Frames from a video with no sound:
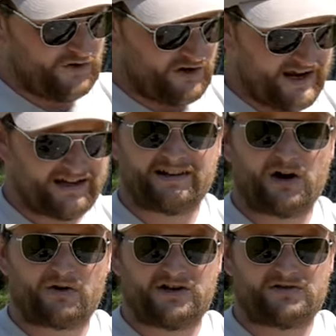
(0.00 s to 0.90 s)
you're a hand
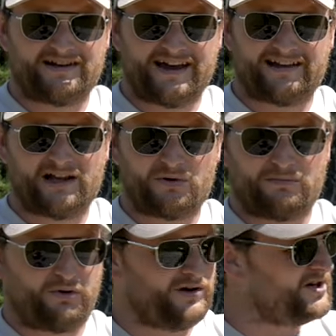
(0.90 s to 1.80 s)
loader, you can hand load
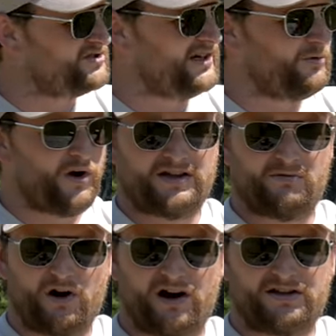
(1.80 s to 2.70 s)
it pretty much any way you
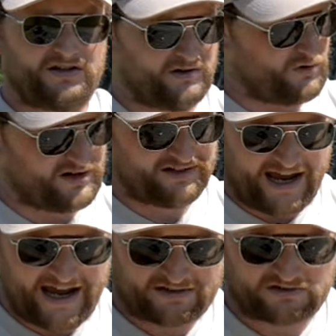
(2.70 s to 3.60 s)
want. You can run
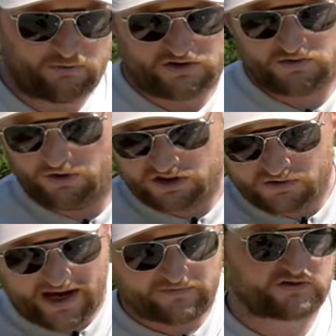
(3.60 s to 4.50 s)
cast, which we do
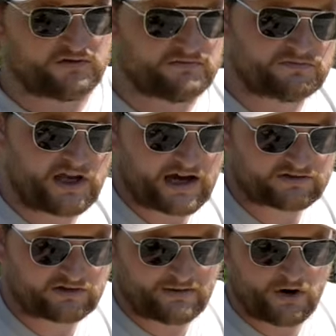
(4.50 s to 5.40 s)
have some
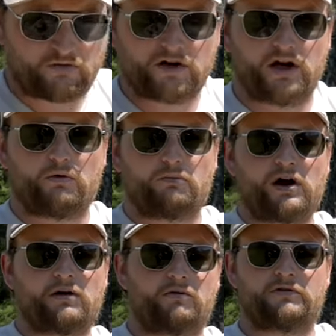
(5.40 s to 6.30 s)
cast ammo over here. We'll
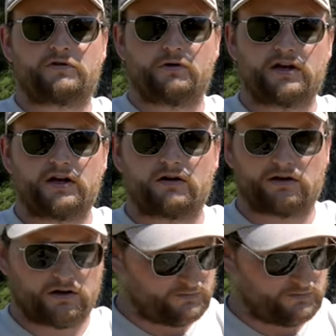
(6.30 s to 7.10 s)
probably run through it here in a little